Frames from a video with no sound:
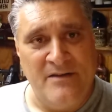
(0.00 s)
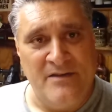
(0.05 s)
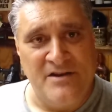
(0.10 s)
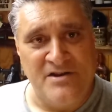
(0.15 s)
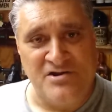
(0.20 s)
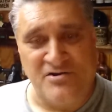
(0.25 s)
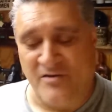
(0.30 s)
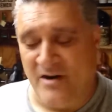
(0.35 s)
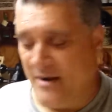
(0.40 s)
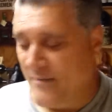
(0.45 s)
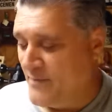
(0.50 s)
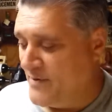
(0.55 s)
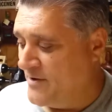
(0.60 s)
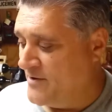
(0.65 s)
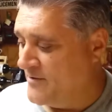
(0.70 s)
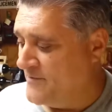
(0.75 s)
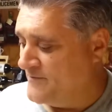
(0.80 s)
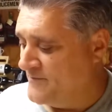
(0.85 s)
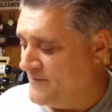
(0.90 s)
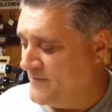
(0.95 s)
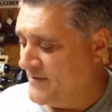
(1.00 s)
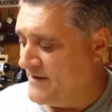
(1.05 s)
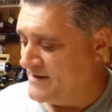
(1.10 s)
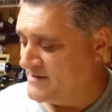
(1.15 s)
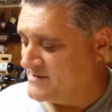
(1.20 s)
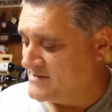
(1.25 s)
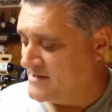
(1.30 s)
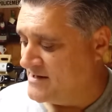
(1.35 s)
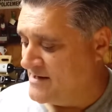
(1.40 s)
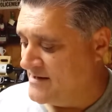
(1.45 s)
this grape here.
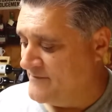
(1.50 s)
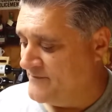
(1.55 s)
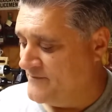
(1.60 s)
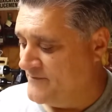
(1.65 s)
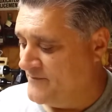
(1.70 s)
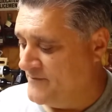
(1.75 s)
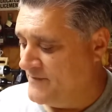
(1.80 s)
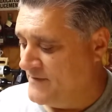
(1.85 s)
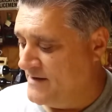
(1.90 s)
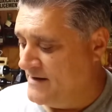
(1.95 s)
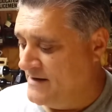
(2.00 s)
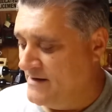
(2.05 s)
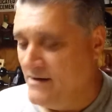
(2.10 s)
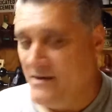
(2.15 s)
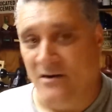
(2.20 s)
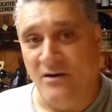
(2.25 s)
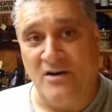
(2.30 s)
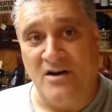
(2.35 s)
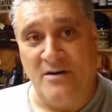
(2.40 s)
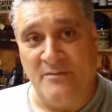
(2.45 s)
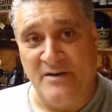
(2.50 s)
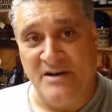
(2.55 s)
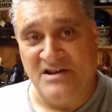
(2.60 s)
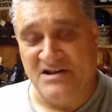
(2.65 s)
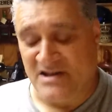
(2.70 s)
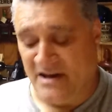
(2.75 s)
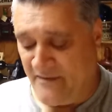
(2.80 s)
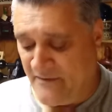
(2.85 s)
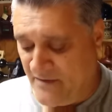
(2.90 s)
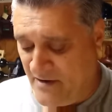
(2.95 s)
That's, uh, you know, going to be
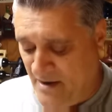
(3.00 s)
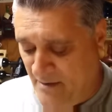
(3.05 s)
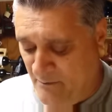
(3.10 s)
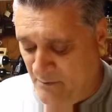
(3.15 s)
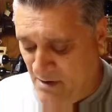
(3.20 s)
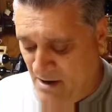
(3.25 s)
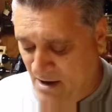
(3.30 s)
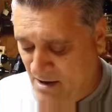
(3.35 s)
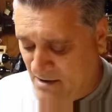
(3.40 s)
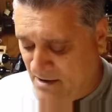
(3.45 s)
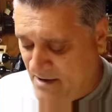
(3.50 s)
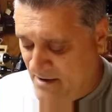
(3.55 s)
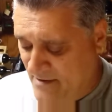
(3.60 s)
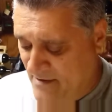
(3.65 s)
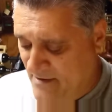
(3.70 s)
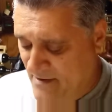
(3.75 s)
Sauvignon Blanc.